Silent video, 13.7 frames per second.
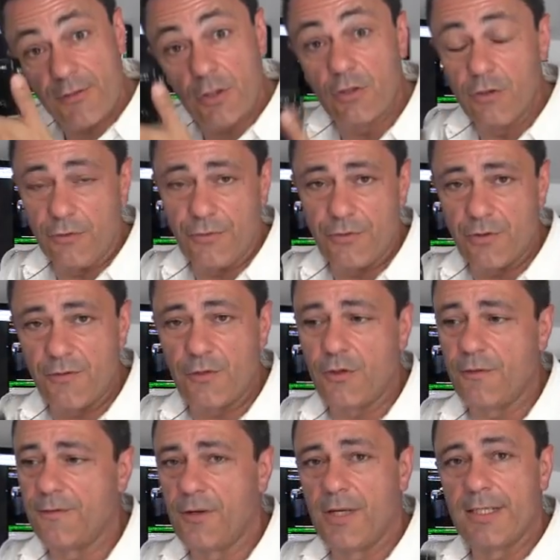have to look through the
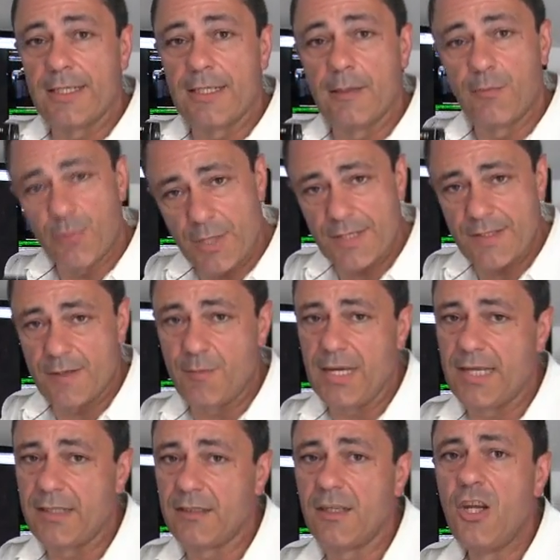viewfinder, press the
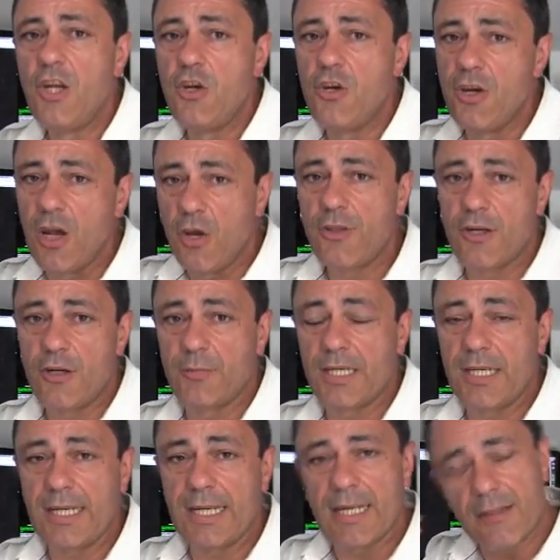button, know that I'm
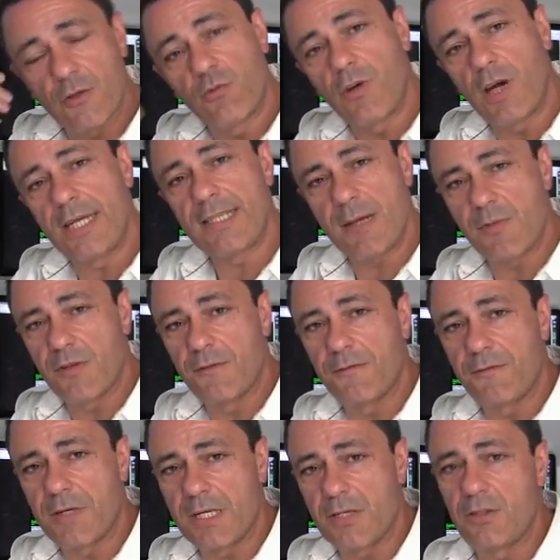going to get the right depth of
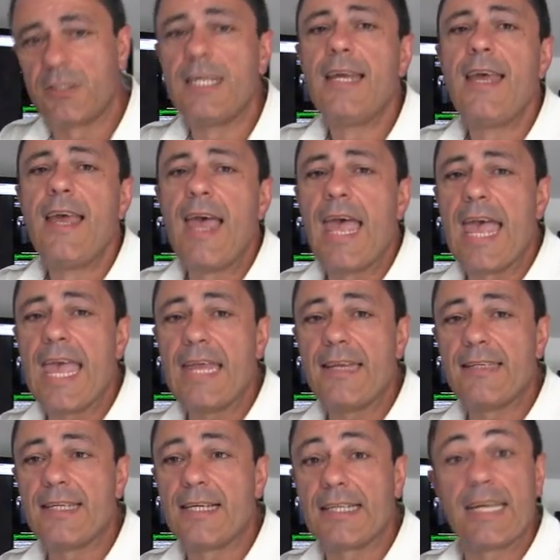field
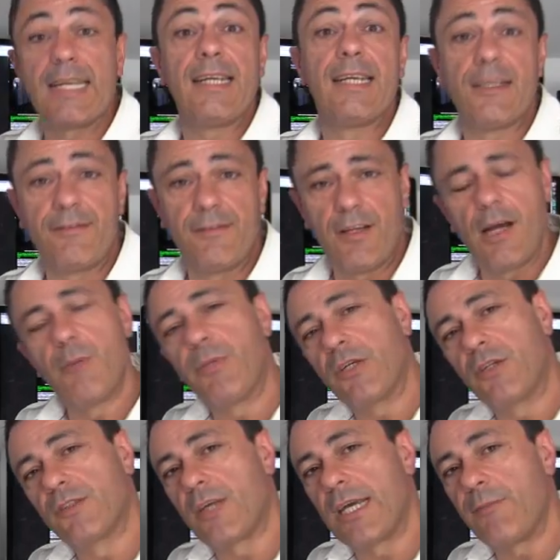and get enough light,
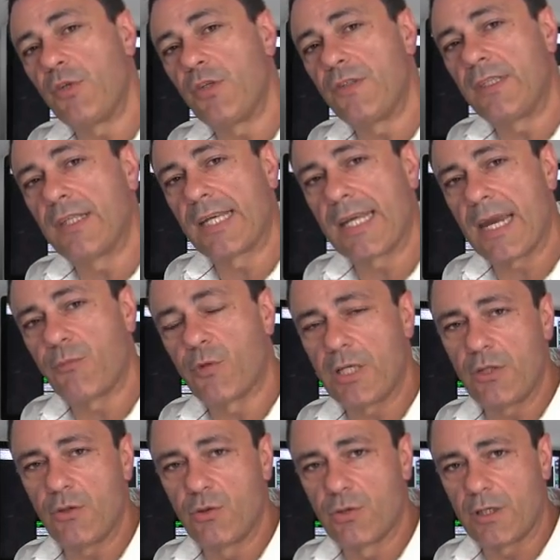because I am using the camera
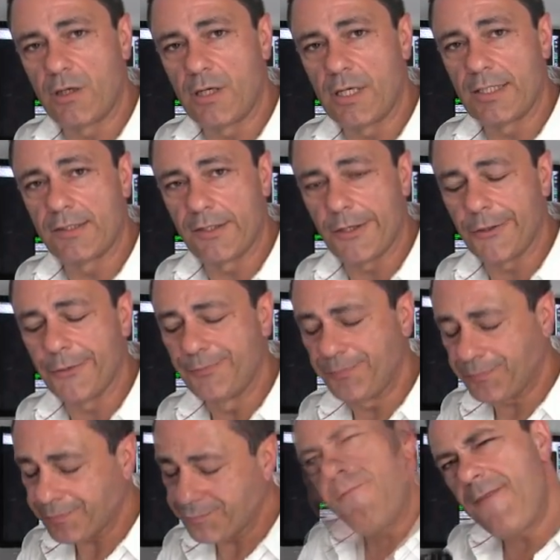in auto ISO.
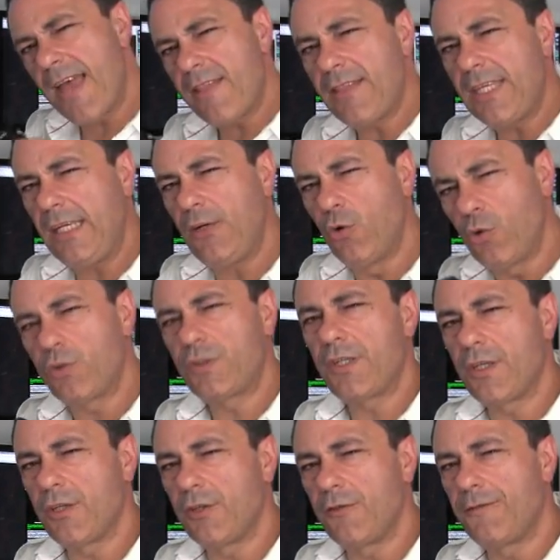I found the
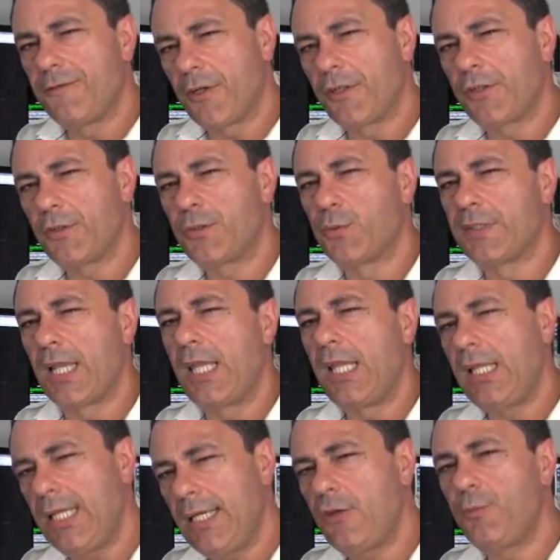auto focus was a
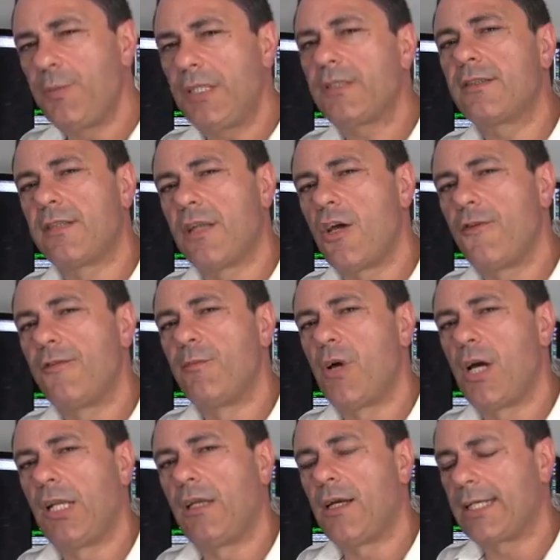little bit slow for
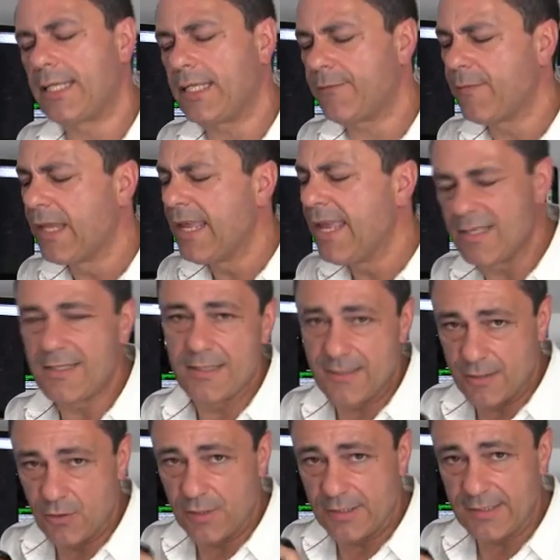my liking, and this is
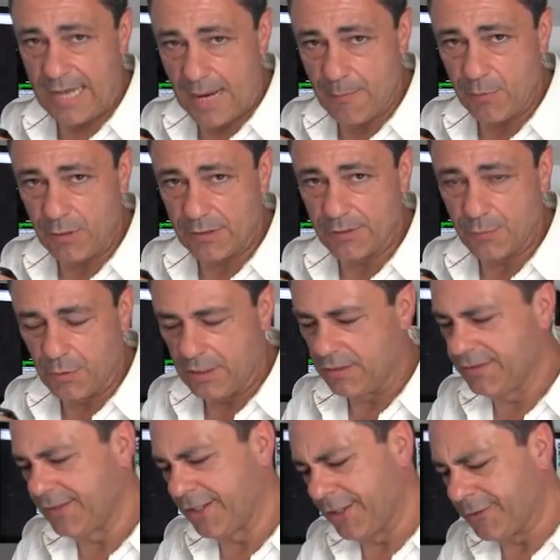still a sample as well,
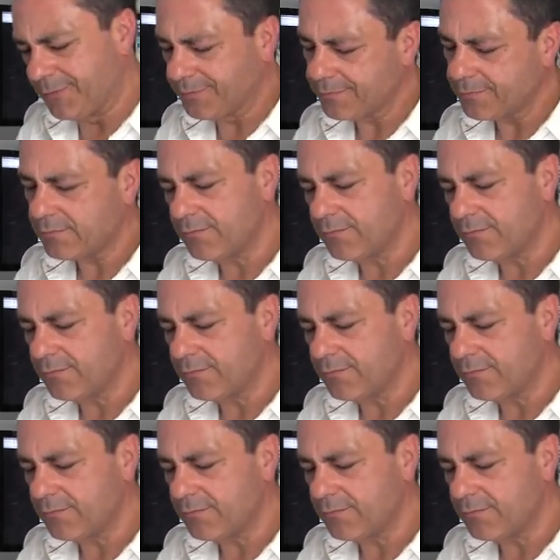so